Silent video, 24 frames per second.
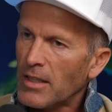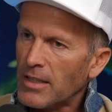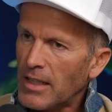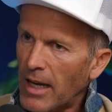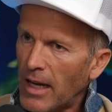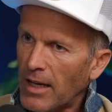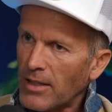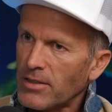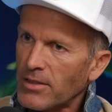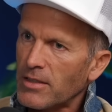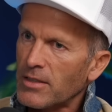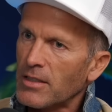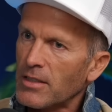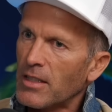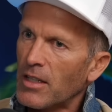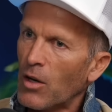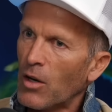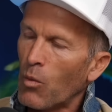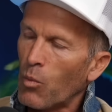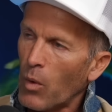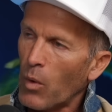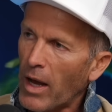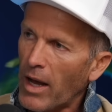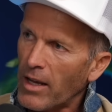yes,
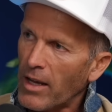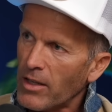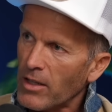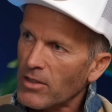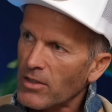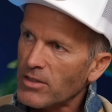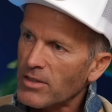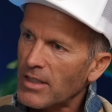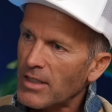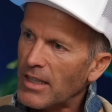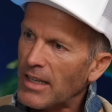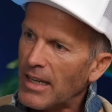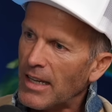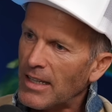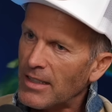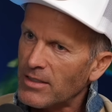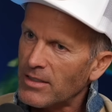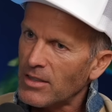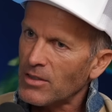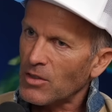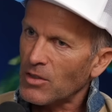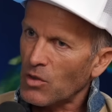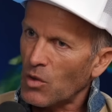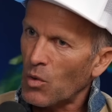awareness
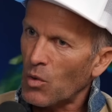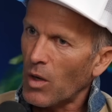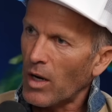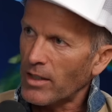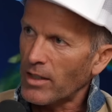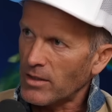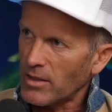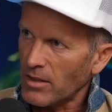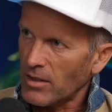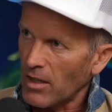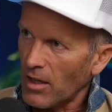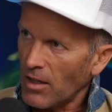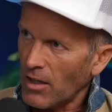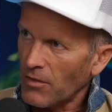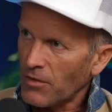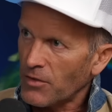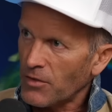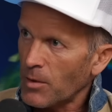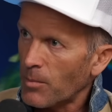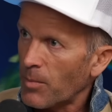isn't quite enough,